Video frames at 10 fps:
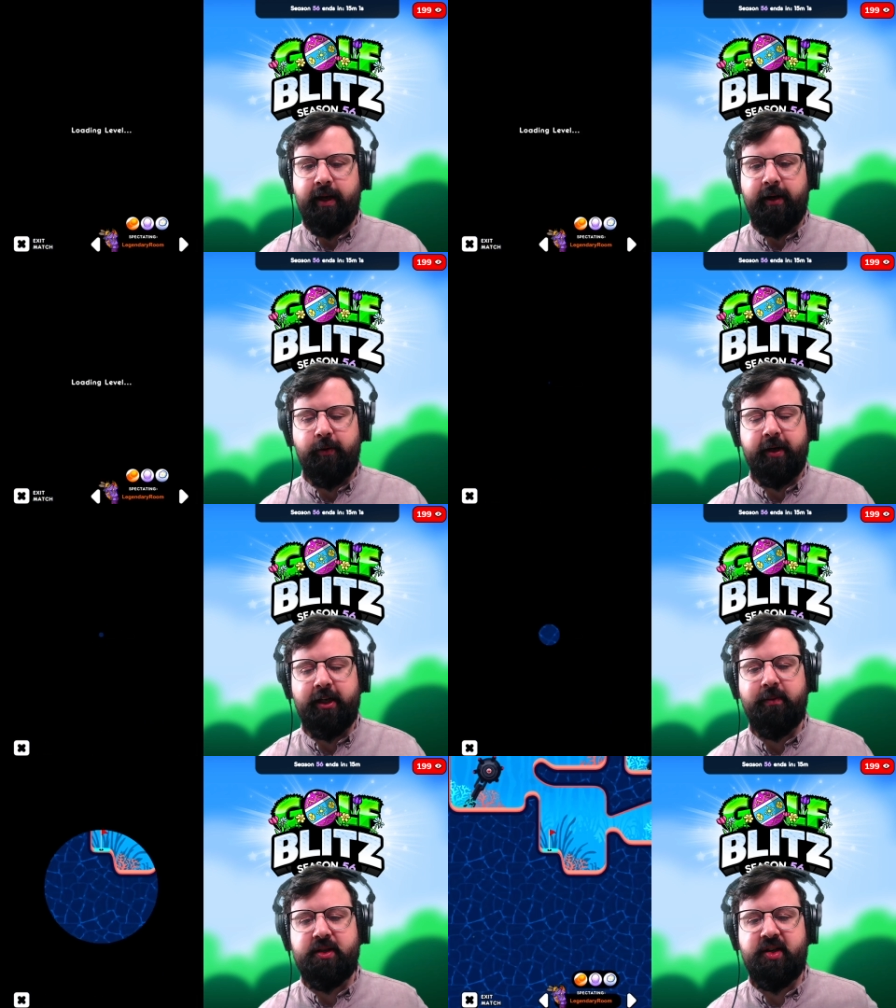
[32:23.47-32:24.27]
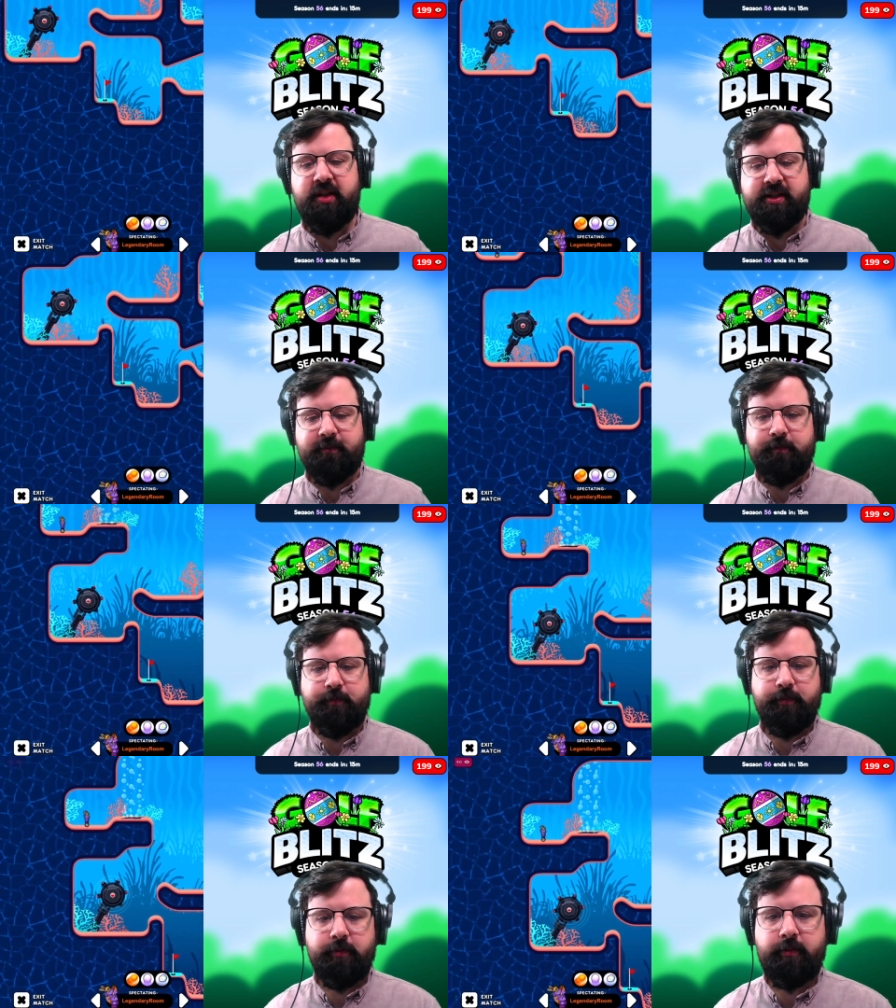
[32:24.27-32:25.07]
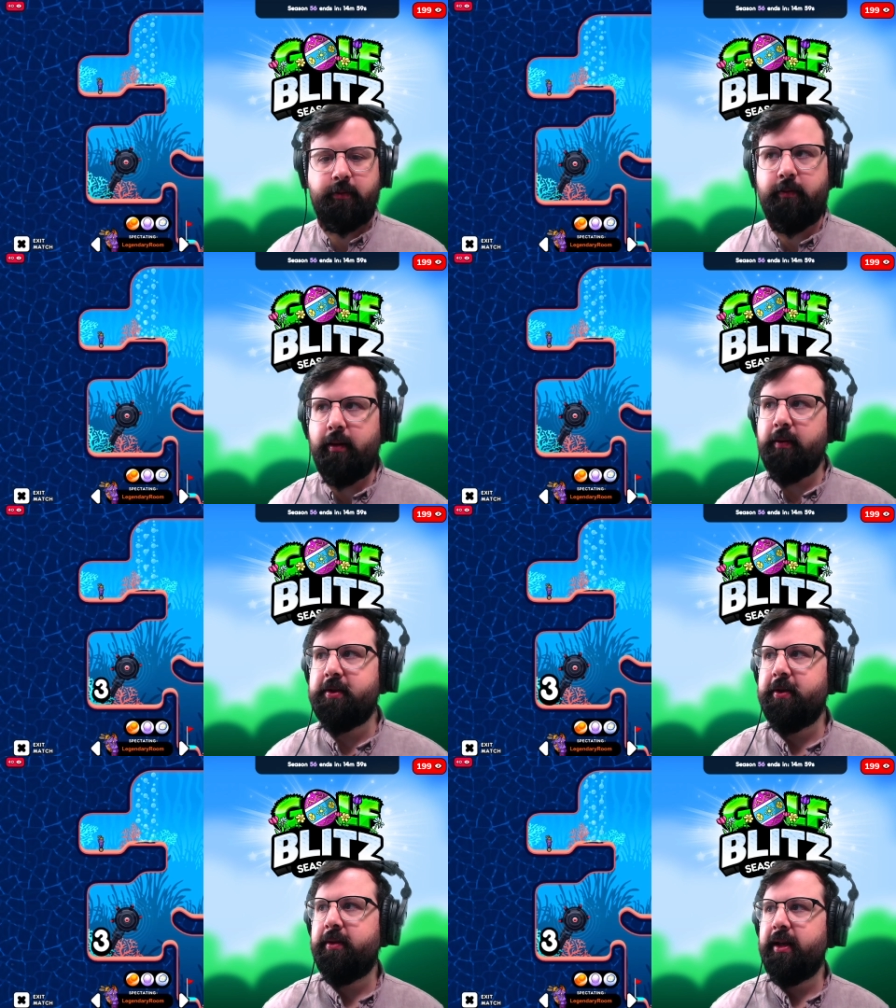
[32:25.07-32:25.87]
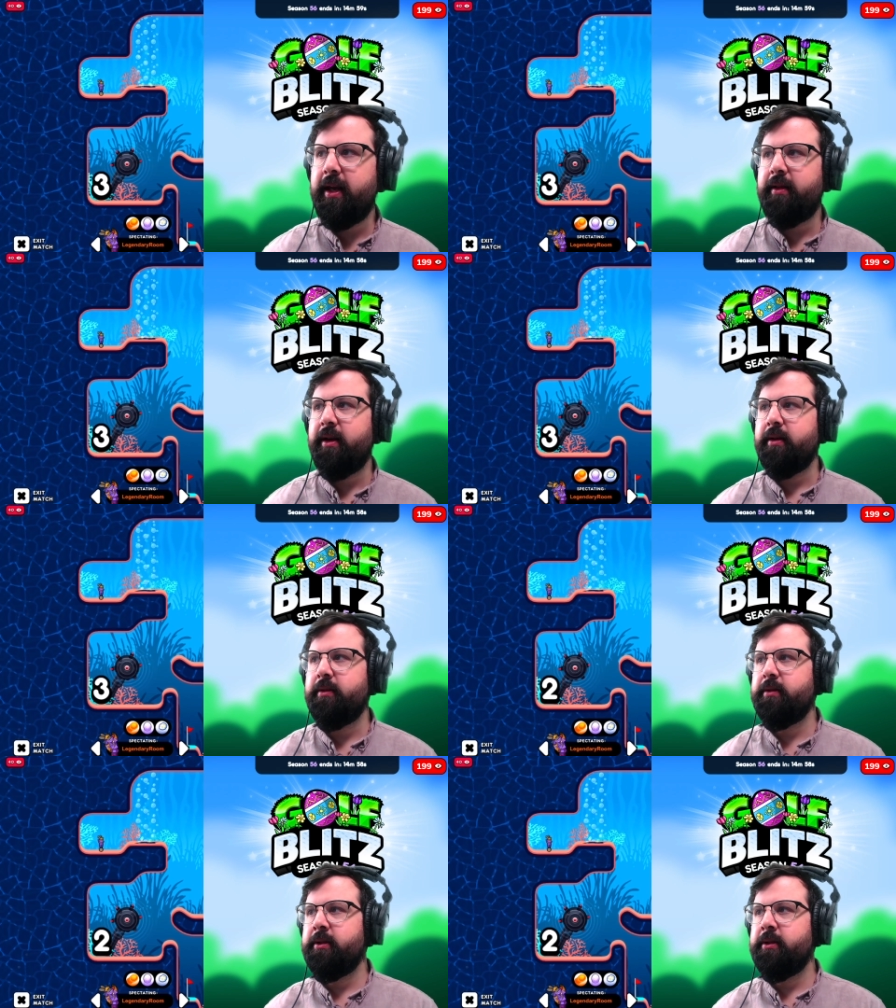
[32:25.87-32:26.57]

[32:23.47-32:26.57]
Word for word: Ah, working on my jitters. Certainly getting there.